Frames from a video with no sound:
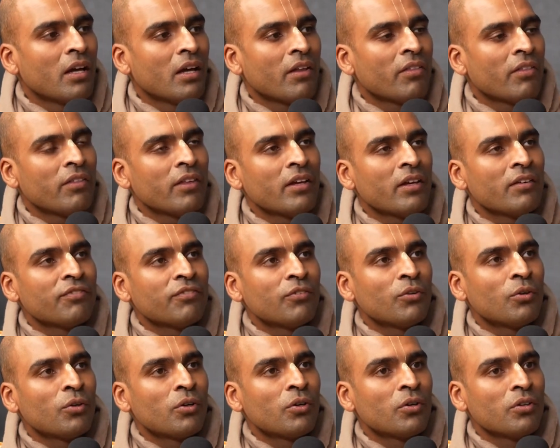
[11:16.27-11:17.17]
And
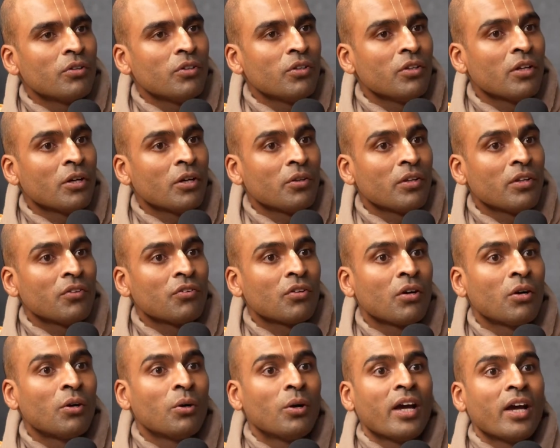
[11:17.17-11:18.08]
therefore, you know, this
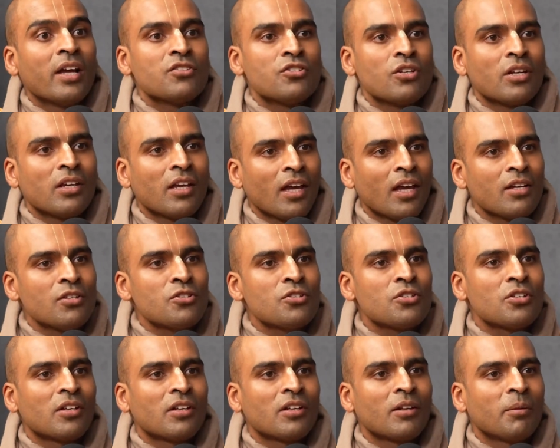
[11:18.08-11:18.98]
whole
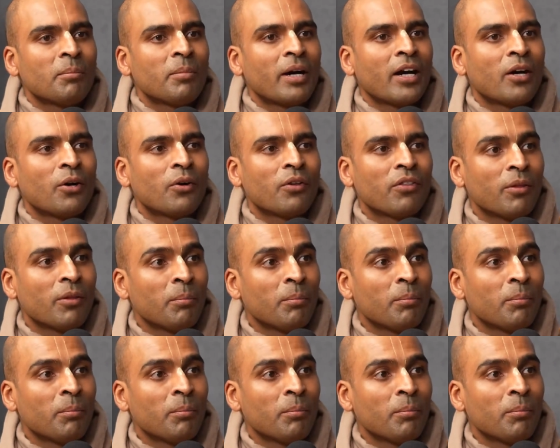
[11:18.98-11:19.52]
education about